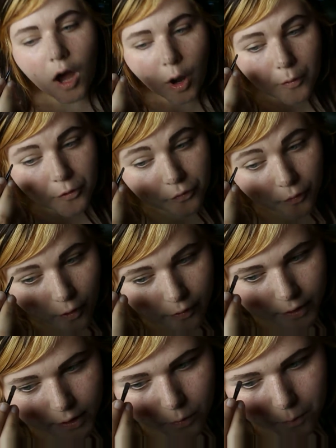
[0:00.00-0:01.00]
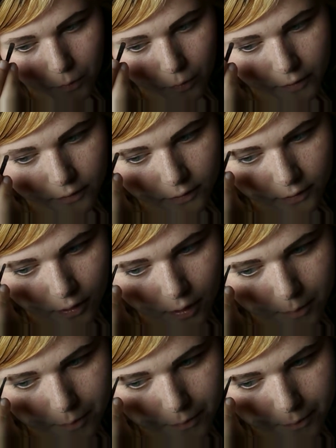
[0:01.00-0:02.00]
I always find the little pointed
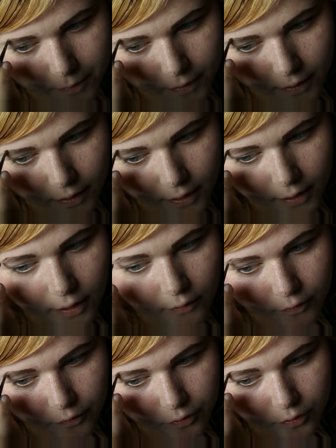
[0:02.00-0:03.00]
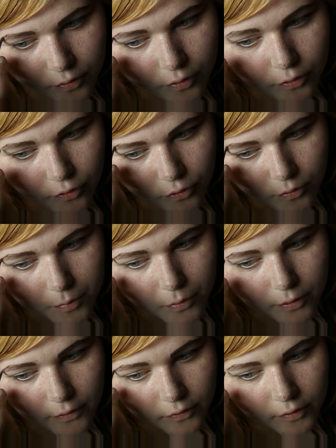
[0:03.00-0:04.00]
up bit here is the crucial
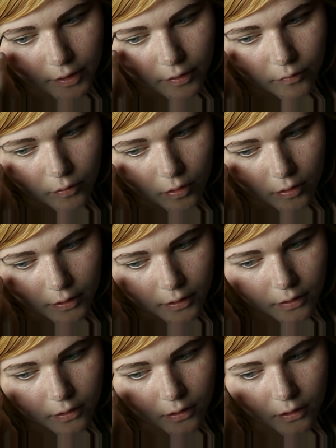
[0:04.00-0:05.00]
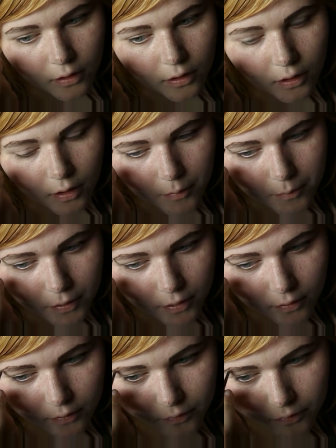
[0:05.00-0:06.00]
point to get right,
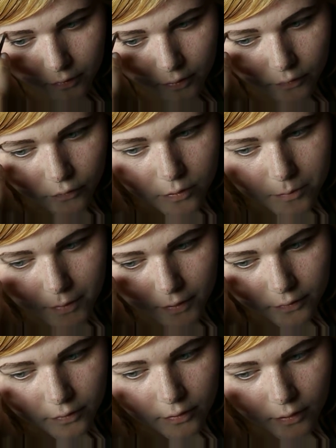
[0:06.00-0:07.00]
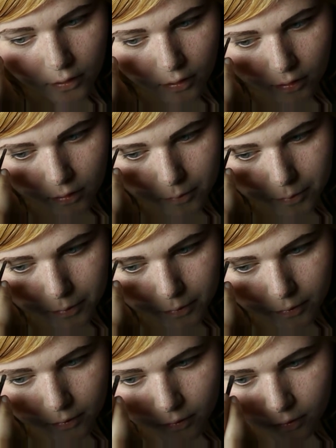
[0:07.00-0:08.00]
because if you mess that up,
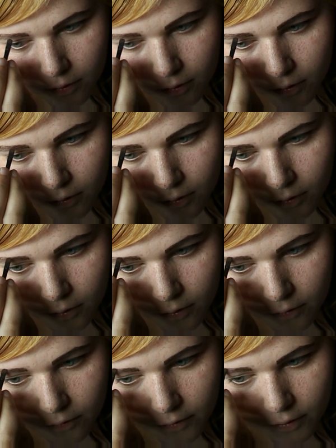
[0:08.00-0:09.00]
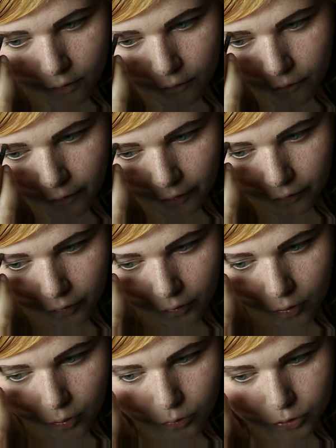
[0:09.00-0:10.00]
then it affects
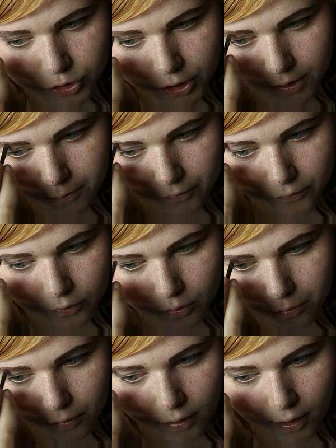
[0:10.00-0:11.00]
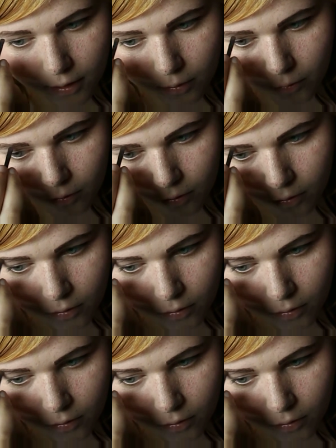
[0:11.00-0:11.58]
the whole shape of your brow.